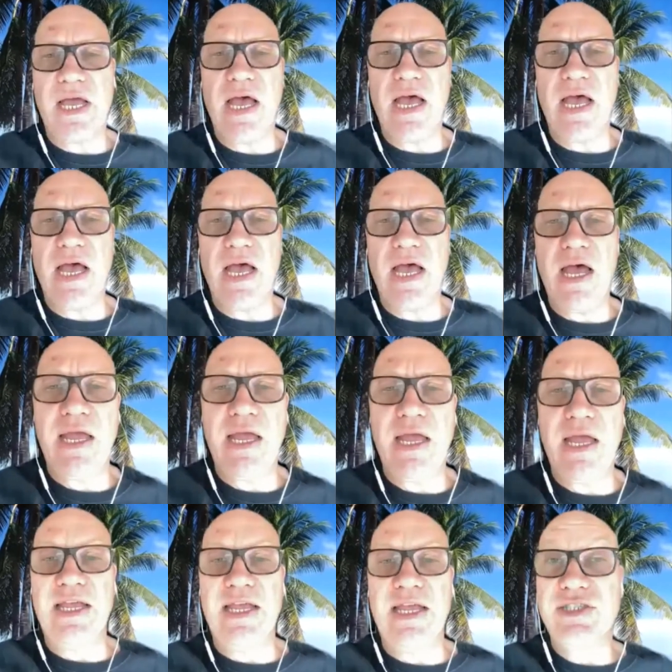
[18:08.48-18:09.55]
at least
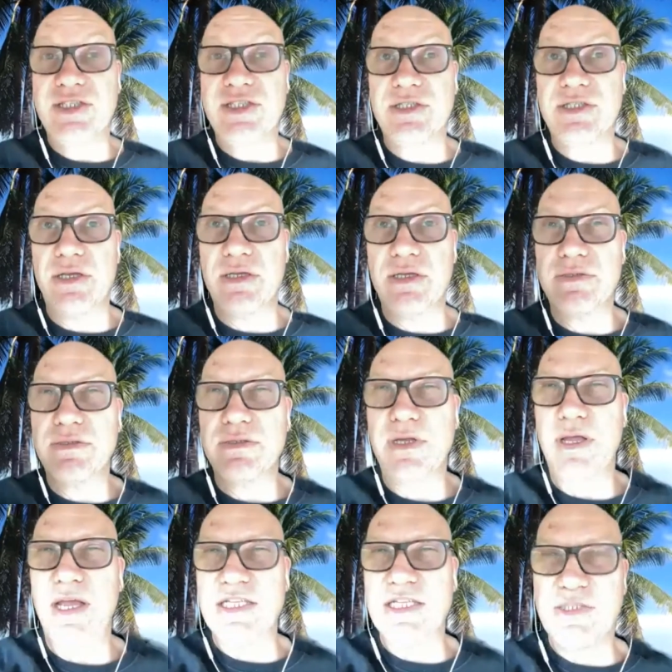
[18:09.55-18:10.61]

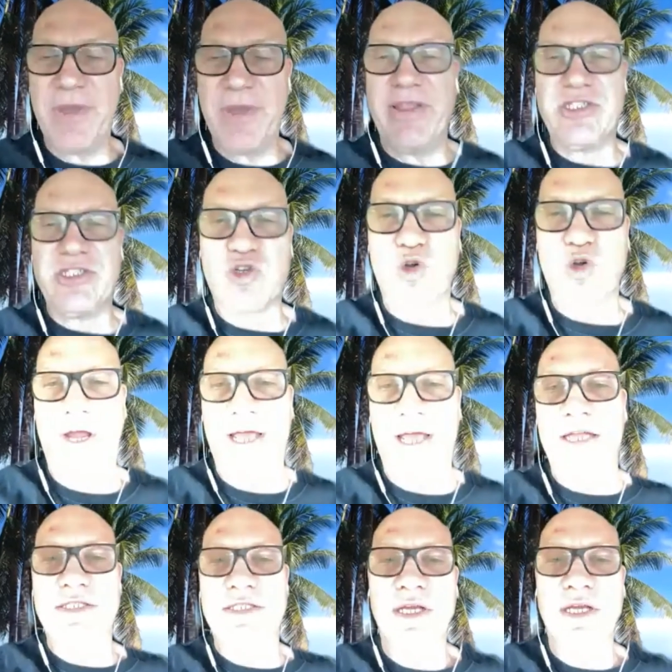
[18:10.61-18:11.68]
it's been a trend,